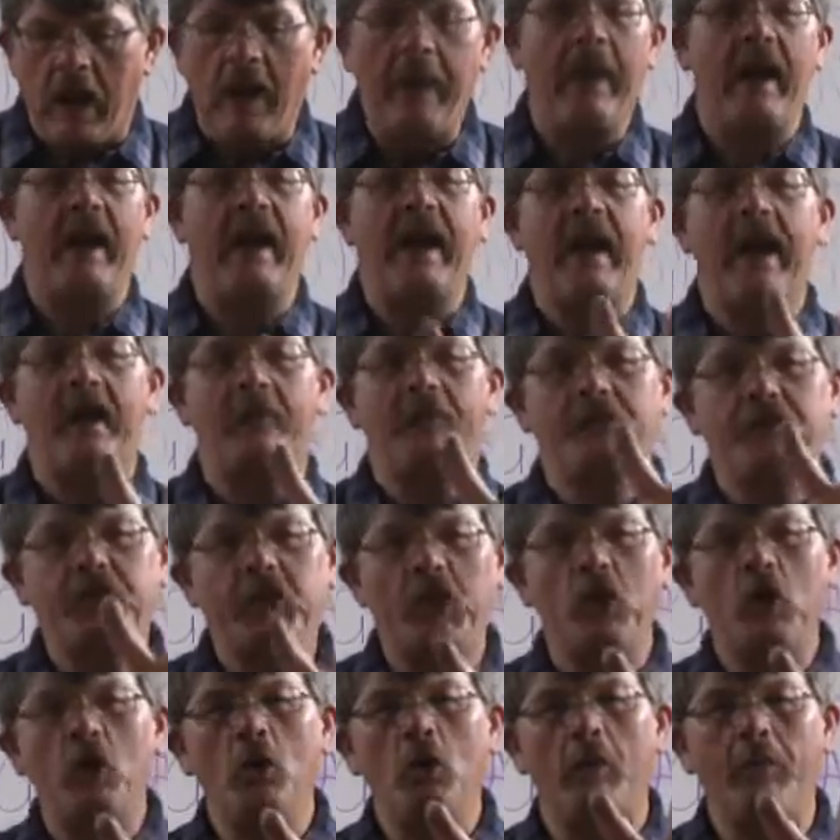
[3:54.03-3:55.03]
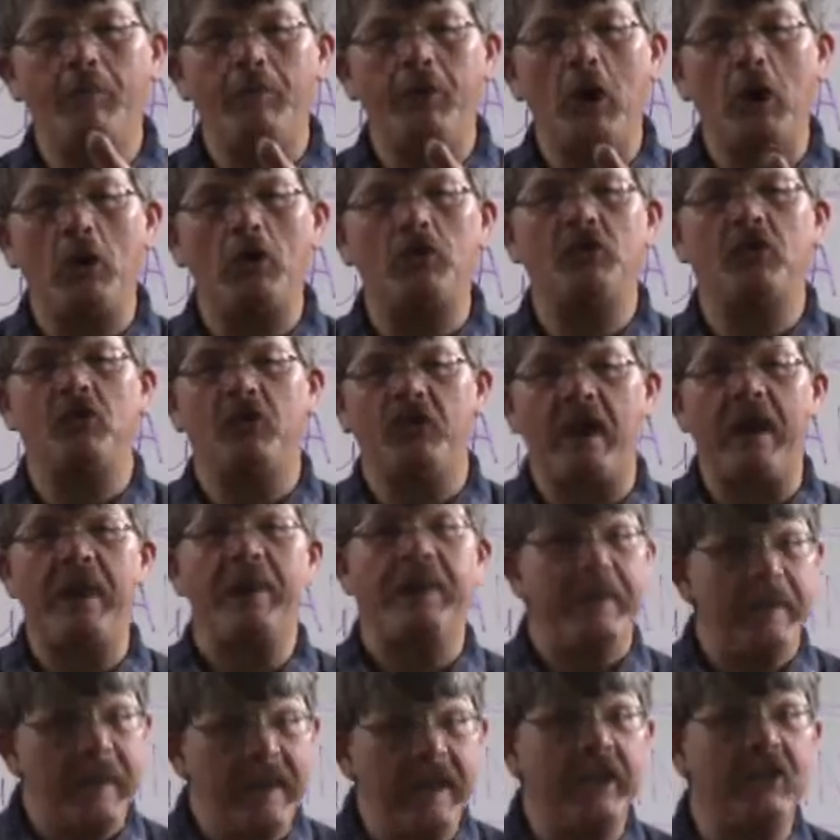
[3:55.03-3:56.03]
and I have two approaches
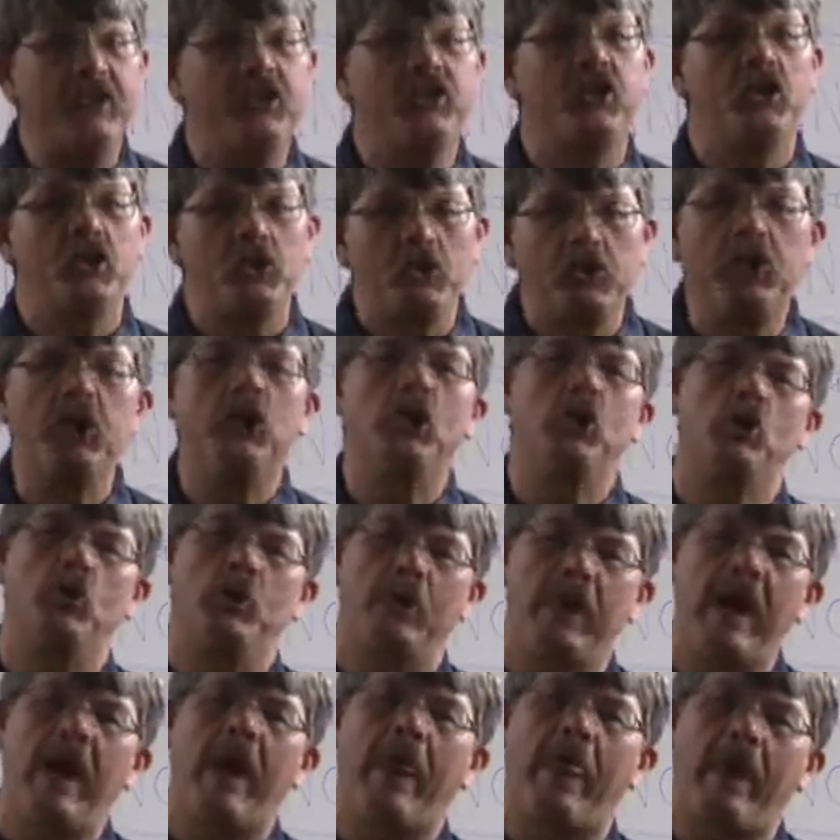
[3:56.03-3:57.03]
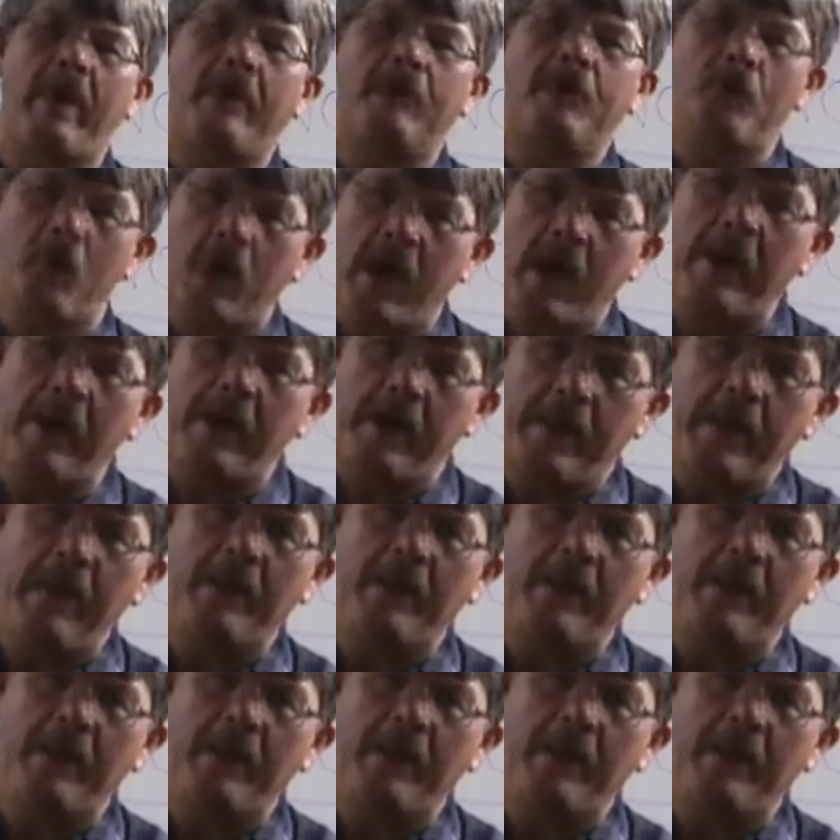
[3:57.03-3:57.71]
I need to do. Now that I've read